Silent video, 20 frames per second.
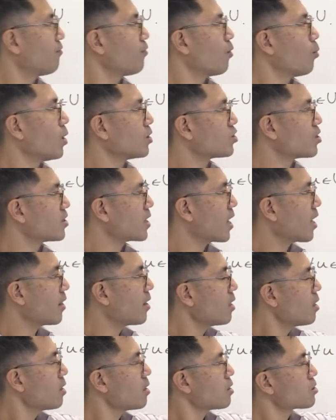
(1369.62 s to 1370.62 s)
from one to the
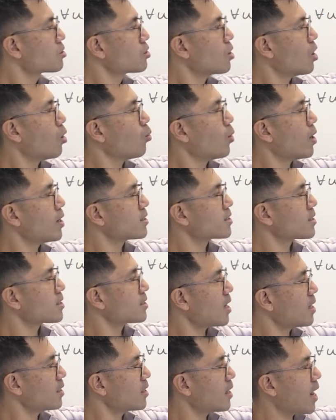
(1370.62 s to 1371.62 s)
other. So where does it
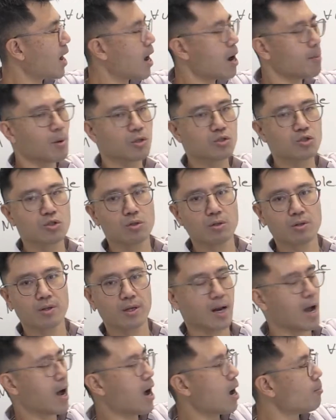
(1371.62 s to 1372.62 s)
send an R module?
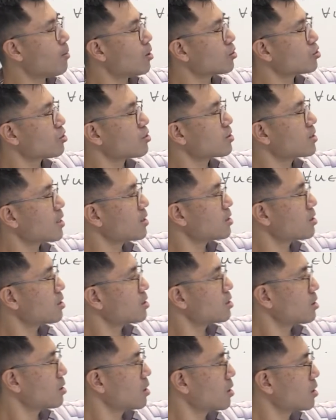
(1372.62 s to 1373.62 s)
The R module
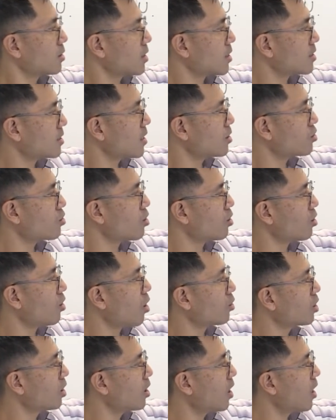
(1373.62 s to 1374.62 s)
gets sent to the
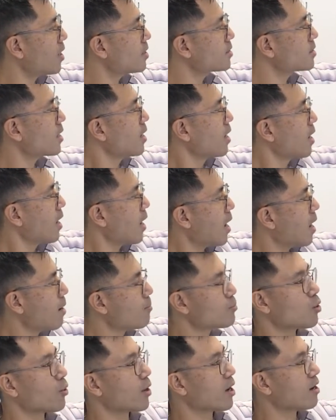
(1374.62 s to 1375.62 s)
localized
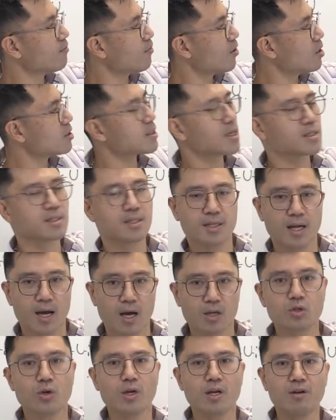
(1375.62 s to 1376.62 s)
MU inverse. That's an
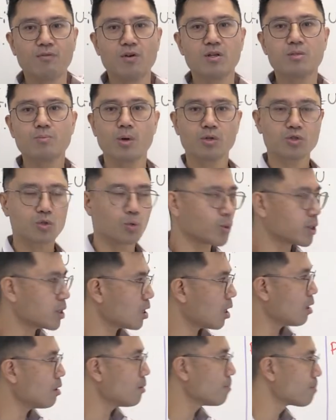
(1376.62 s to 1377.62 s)
RU inverse module, we
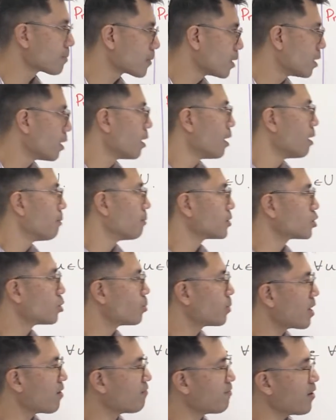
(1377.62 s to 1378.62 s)
know. But to
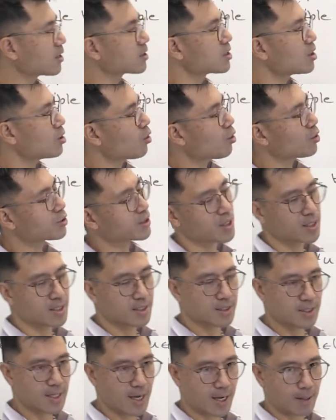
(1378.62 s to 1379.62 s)
be a functor, it also has
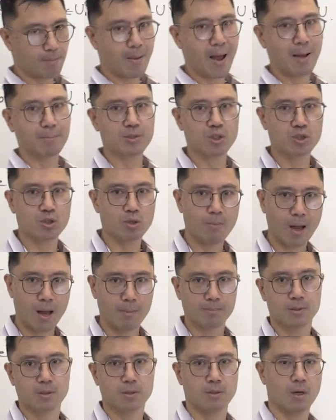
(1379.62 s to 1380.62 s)
to take maps to maps,